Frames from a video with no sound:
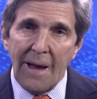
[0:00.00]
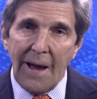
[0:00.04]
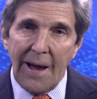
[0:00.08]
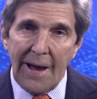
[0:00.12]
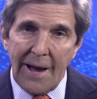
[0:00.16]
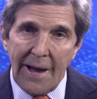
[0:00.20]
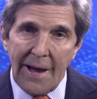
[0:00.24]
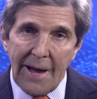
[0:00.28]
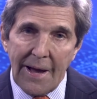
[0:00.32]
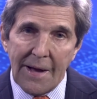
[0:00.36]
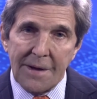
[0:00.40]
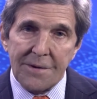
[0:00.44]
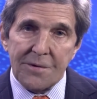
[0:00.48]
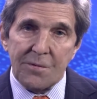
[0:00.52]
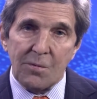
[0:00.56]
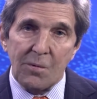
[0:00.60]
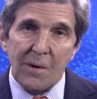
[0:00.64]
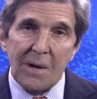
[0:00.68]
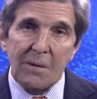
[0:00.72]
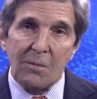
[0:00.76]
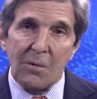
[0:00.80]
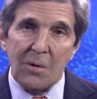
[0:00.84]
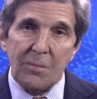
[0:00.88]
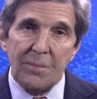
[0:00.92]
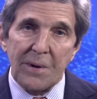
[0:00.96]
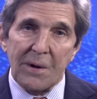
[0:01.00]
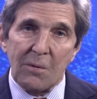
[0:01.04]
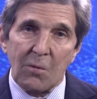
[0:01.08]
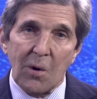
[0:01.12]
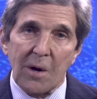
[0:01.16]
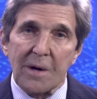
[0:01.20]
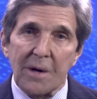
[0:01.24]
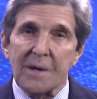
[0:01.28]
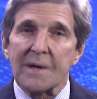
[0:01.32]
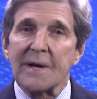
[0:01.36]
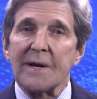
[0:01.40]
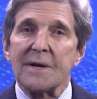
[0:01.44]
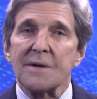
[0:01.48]
And we will be
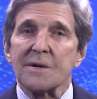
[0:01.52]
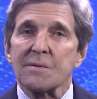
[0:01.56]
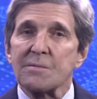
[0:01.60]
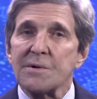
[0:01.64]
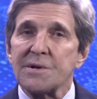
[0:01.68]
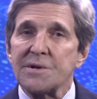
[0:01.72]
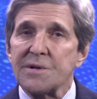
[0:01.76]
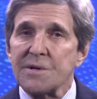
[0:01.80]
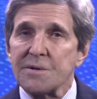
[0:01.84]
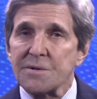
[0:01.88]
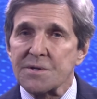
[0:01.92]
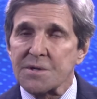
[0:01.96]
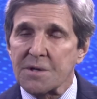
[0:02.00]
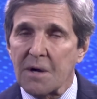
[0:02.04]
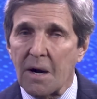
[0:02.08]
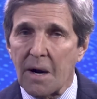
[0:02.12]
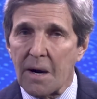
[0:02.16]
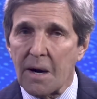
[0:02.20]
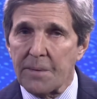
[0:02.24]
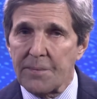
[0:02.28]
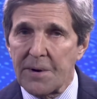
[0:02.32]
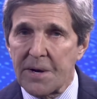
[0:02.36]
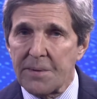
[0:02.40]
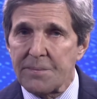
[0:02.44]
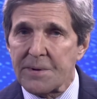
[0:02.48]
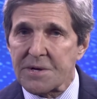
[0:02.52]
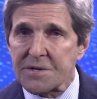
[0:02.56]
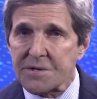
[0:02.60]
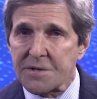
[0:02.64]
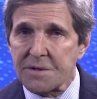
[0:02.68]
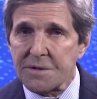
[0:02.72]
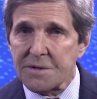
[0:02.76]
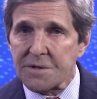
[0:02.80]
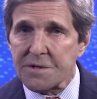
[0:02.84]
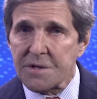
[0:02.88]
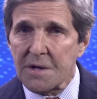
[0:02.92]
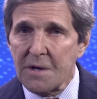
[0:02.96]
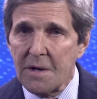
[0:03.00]
working to reduce carbon
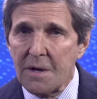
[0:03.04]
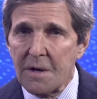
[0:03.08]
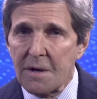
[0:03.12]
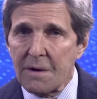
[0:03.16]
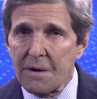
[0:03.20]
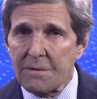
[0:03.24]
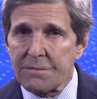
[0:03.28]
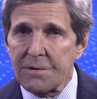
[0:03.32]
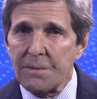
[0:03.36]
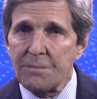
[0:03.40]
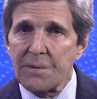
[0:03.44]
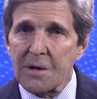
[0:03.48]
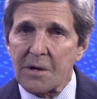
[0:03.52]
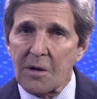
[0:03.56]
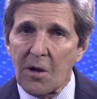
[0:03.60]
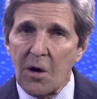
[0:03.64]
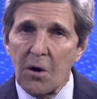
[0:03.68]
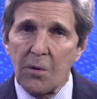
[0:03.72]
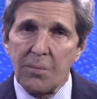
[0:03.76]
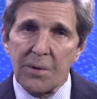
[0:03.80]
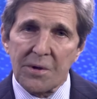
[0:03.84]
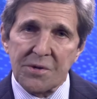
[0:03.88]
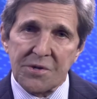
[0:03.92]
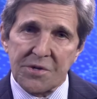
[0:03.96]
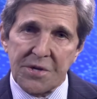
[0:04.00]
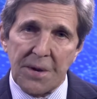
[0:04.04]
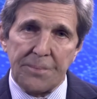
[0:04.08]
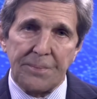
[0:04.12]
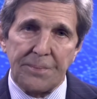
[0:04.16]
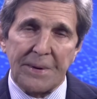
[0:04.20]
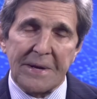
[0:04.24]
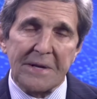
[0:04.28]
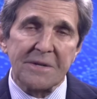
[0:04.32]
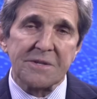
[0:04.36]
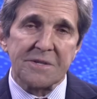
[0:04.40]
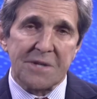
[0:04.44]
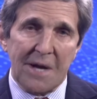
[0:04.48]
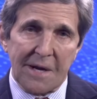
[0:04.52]
emissions from the global
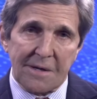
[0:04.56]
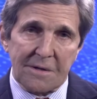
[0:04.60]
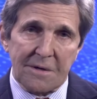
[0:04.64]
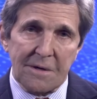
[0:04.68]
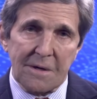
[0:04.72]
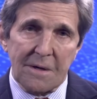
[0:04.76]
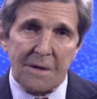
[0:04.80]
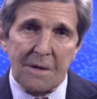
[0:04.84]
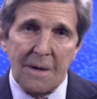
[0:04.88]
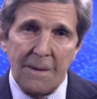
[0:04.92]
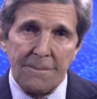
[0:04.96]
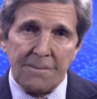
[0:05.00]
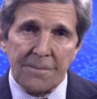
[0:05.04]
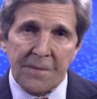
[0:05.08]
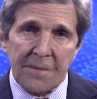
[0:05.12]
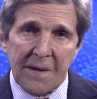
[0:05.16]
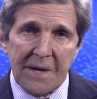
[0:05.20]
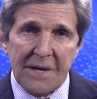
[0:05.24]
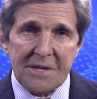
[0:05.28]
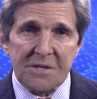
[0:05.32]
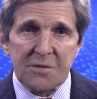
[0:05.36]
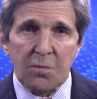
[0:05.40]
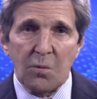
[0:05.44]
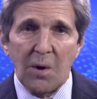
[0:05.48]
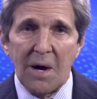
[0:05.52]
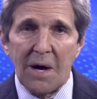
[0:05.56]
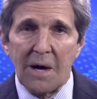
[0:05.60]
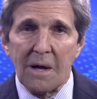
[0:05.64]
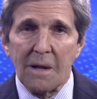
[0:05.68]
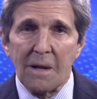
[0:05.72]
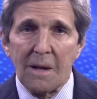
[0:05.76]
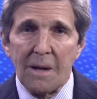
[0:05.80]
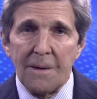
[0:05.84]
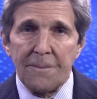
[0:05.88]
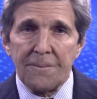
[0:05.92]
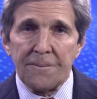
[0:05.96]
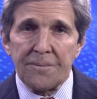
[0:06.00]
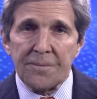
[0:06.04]
shipping sector as
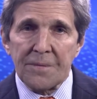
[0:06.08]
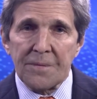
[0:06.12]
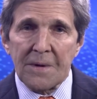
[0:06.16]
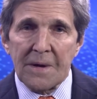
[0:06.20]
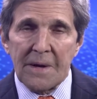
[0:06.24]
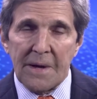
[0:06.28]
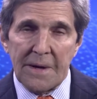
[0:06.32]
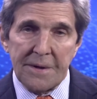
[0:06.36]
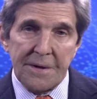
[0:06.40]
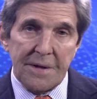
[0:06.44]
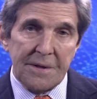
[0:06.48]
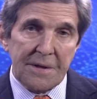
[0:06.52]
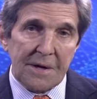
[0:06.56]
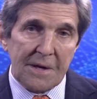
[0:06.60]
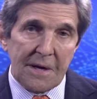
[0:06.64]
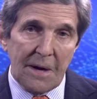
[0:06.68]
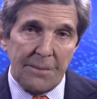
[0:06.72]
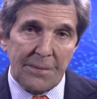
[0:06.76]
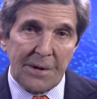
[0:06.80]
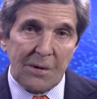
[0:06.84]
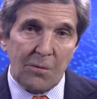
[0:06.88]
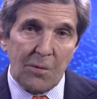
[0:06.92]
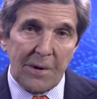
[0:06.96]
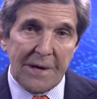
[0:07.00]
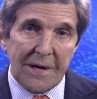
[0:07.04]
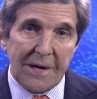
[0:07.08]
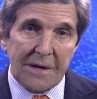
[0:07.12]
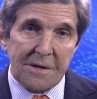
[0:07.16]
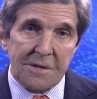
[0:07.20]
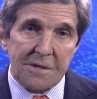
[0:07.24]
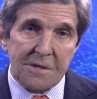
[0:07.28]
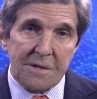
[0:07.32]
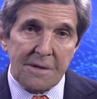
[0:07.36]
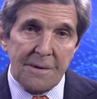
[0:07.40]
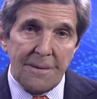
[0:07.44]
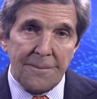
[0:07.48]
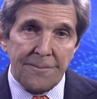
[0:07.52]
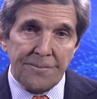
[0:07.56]
well. And in the coming
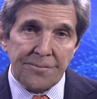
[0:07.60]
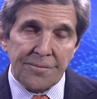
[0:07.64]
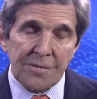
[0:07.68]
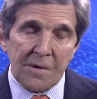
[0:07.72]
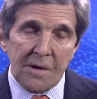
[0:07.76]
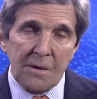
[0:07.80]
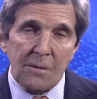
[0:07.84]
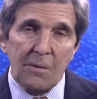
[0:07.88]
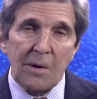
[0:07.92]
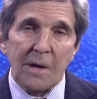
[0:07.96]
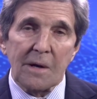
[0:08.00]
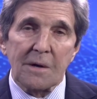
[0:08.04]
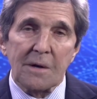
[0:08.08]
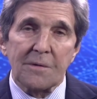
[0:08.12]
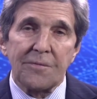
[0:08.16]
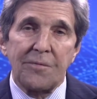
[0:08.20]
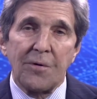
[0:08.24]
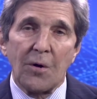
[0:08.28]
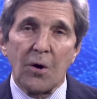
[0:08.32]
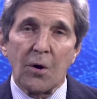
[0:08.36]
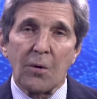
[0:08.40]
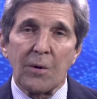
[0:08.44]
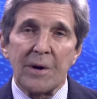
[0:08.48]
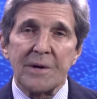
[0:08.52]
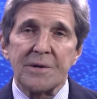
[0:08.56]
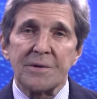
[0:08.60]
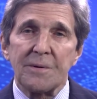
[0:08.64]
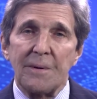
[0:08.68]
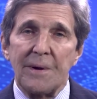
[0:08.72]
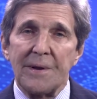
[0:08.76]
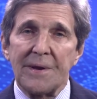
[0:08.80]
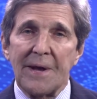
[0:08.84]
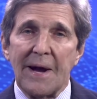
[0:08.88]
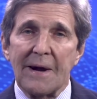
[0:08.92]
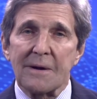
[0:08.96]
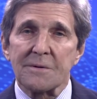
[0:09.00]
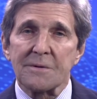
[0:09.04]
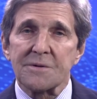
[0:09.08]
weeks, we look forward to
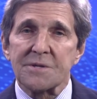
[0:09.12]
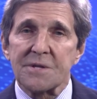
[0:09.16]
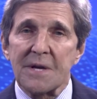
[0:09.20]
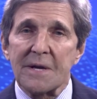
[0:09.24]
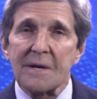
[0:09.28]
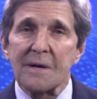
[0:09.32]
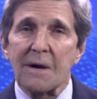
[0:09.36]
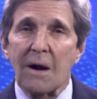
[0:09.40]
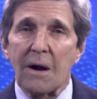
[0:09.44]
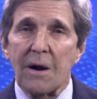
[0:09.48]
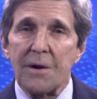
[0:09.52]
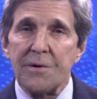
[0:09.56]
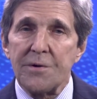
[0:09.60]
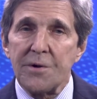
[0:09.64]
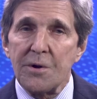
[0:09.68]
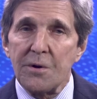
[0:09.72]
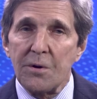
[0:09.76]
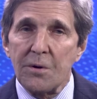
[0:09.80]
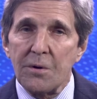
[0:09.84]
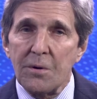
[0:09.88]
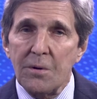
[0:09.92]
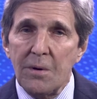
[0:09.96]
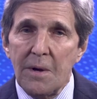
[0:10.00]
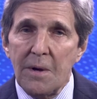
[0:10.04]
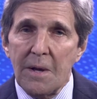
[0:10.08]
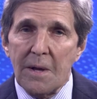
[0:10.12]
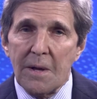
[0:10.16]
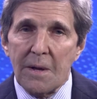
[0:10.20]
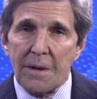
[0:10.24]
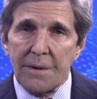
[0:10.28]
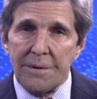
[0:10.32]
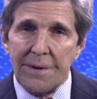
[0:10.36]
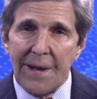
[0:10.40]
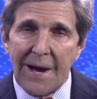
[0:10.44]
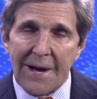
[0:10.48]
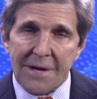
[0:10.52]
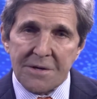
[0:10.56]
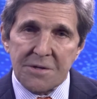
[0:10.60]
announcing our new
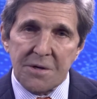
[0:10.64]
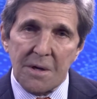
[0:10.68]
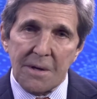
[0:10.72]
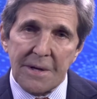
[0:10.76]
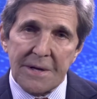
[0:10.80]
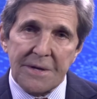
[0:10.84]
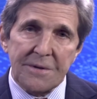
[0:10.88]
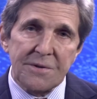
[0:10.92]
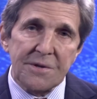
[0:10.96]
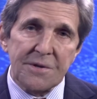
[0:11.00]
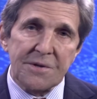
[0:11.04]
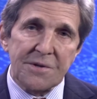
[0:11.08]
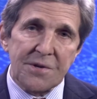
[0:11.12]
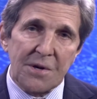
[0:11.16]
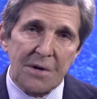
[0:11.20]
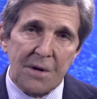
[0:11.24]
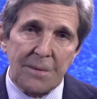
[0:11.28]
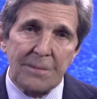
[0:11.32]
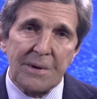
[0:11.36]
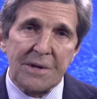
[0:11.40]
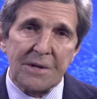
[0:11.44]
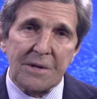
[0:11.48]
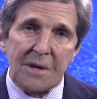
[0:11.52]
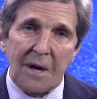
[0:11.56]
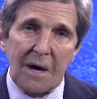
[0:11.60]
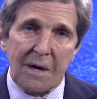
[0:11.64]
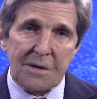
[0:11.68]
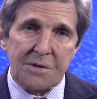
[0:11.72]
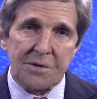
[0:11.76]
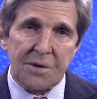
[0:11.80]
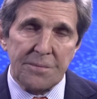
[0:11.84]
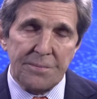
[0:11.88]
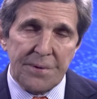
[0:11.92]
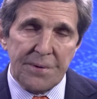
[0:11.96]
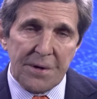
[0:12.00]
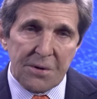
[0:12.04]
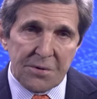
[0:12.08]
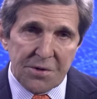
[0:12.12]
nationally determined
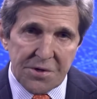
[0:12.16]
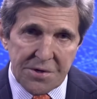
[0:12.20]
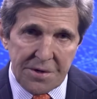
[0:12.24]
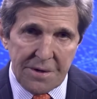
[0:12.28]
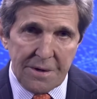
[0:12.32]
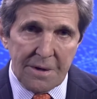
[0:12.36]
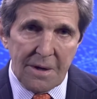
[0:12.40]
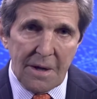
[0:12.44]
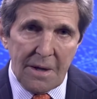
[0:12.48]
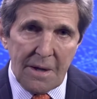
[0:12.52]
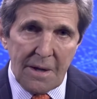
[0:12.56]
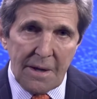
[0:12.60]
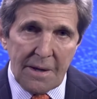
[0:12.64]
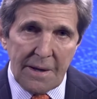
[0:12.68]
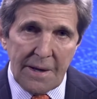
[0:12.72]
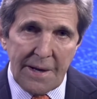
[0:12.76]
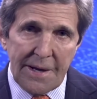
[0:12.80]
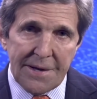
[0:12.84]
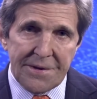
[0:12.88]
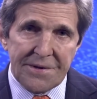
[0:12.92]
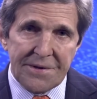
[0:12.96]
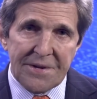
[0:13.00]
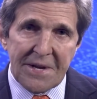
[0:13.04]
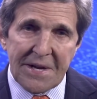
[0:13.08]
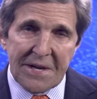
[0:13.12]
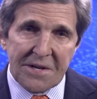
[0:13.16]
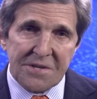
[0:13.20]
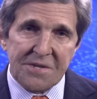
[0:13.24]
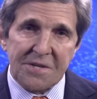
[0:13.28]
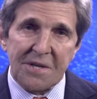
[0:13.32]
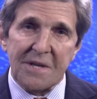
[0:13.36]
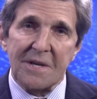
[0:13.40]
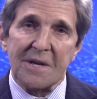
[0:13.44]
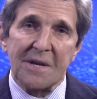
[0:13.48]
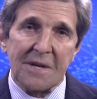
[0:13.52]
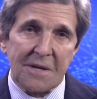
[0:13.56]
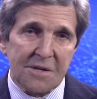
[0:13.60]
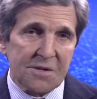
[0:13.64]
contribution,
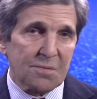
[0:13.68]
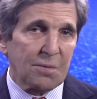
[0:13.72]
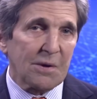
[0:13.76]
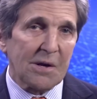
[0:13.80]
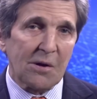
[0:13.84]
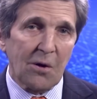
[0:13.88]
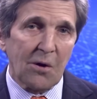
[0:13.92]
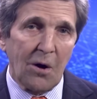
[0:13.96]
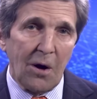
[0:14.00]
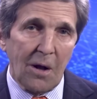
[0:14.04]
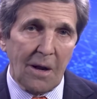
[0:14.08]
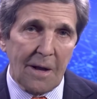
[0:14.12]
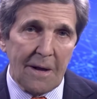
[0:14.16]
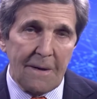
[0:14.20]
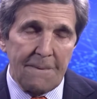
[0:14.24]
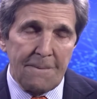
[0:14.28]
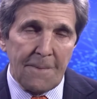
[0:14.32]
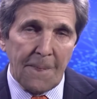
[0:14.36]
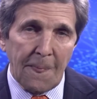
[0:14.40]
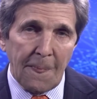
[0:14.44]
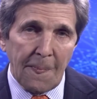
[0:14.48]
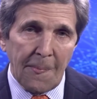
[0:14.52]
NDC as we call it,